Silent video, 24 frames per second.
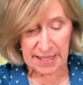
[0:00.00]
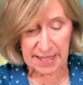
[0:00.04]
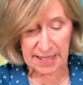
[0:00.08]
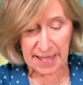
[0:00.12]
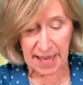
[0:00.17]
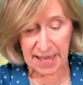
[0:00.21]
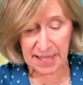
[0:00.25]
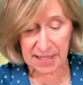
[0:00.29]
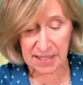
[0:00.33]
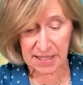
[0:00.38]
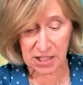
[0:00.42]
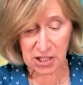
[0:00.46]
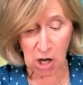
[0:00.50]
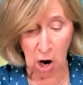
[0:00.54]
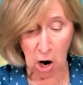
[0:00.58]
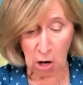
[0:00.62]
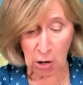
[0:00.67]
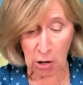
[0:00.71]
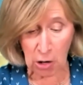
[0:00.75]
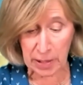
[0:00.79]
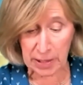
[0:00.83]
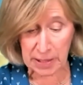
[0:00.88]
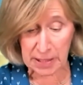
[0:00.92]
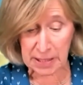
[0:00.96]
Guests
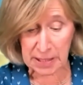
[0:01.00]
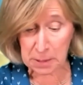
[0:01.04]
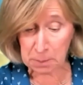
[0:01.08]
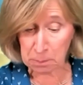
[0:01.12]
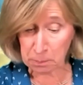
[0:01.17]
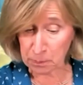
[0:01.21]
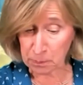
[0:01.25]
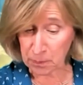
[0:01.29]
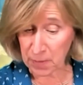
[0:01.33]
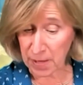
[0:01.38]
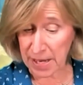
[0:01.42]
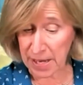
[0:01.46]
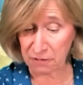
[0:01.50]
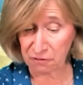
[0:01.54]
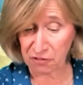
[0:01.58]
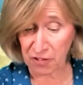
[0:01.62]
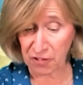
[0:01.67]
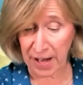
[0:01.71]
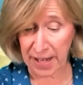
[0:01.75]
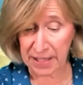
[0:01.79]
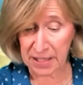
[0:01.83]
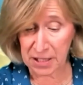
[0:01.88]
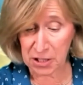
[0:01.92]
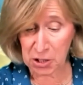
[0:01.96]
are ex-
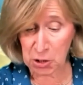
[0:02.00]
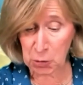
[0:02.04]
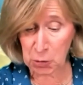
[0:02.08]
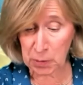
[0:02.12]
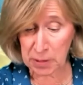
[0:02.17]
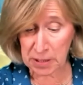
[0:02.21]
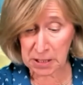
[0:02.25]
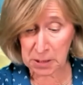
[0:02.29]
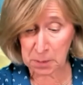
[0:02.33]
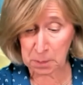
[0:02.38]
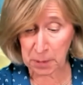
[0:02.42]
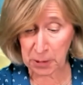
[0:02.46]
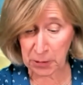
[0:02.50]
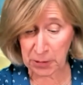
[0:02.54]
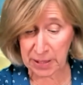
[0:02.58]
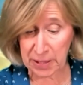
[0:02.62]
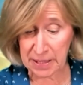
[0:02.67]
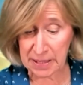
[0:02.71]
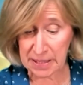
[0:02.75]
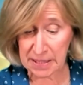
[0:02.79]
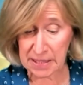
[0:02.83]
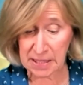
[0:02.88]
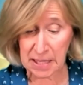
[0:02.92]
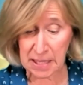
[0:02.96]
invited to
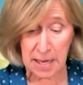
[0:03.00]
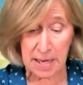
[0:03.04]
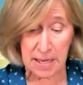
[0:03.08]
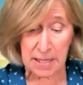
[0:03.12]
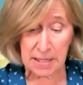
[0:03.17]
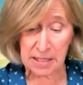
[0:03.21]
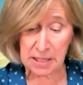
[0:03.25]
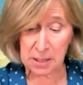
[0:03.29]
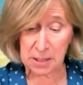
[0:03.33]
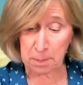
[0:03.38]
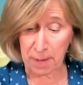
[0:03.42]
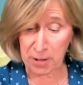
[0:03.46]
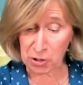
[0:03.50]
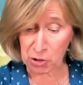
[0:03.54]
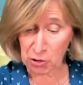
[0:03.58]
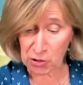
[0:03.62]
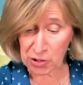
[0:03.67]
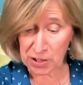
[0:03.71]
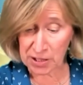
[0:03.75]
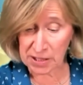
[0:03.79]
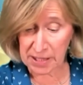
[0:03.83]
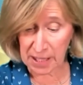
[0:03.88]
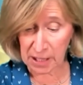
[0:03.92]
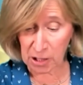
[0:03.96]
experience special
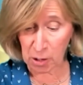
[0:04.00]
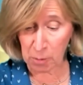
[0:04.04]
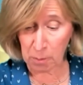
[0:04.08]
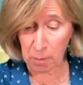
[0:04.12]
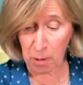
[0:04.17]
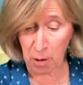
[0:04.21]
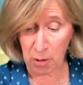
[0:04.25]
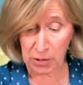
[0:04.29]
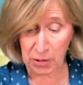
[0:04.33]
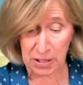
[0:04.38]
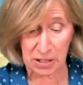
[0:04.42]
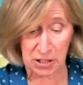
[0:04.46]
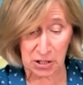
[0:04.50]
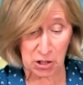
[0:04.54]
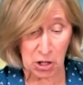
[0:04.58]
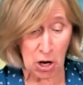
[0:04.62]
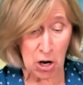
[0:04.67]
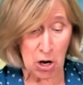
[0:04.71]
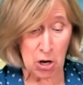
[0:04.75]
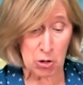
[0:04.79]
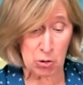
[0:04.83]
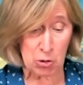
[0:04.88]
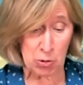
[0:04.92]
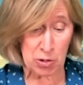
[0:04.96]
ceremonies,
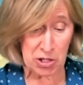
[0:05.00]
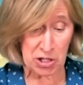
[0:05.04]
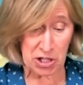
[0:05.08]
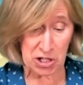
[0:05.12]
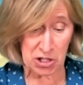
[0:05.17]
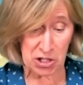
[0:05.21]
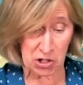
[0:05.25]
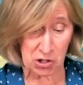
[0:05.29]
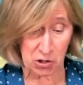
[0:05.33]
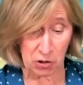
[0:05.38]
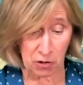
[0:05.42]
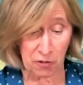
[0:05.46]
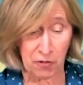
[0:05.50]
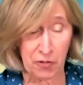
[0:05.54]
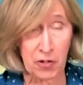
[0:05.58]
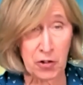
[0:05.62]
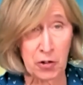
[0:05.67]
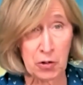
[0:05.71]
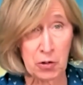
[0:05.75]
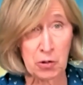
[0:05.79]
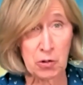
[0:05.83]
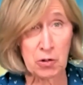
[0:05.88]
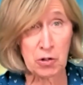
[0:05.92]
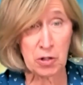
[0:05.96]
traditional
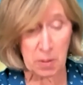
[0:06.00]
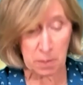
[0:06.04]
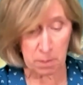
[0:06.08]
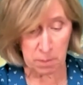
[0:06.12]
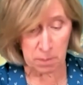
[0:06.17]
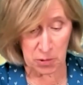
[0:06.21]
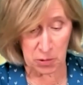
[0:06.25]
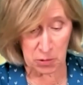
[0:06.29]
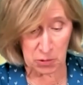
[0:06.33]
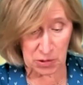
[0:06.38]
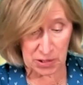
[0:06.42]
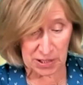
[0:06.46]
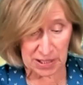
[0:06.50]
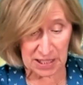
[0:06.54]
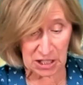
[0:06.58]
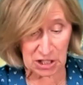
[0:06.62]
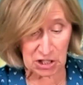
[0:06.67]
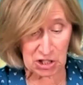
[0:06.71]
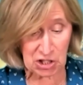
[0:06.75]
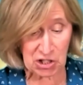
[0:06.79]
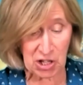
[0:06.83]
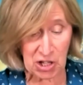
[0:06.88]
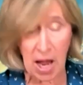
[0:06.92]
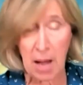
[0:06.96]
food, music,
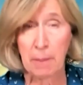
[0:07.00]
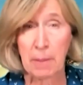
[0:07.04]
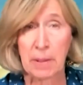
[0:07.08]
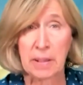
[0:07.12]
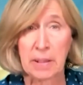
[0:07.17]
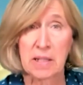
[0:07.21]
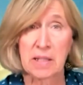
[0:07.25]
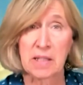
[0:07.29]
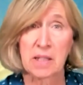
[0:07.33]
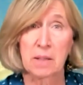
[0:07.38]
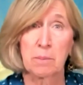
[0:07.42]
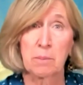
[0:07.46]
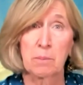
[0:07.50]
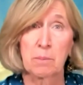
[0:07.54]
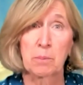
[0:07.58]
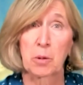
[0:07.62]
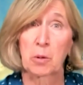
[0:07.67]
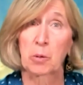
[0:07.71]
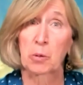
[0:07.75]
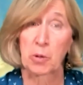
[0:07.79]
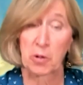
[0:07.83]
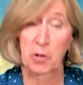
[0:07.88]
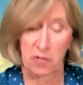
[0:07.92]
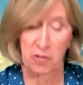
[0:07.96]
shamanism,
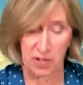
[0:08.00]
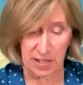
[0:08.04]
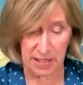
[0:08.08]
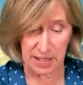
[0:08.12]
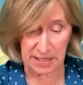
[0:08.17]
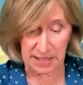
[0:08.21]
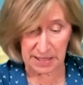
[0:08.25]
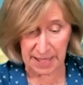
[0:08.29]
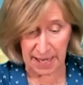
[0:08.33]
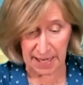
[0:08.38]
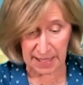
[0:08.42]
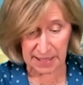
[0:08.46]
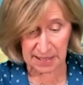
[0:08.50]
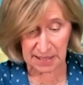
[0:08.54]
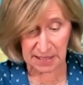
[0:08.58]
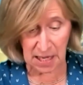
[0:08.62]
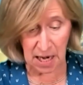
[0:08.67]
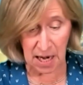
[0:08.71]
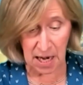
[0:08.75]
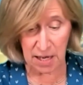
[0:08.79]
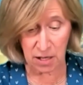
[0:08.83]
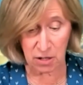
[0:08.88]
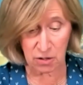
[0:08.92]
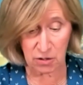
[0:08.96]
Peruvian
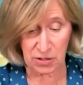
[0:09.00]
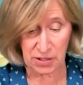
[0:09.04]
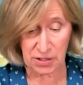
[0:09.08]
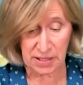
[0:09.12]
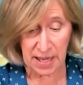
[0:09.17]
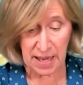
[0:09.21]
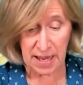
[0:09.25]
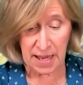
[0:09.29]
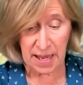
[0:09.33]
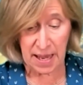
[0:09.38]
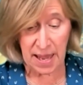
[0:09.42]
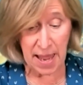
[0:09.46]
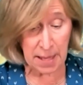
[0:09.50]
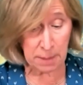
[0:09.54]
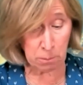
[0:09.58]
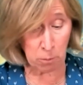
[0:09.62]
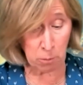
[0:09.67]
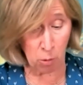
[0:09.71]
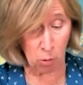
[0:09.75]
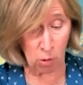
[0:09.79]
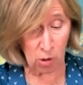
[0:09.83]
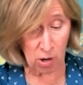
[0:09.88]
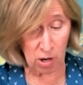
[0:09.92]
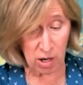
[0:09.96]
textiles, and
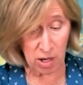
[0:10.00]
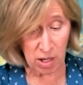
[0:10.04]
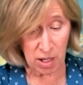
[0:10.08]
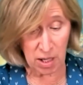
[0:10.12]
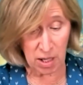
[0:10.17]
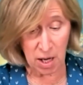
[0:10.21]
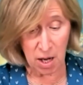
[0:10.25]
more,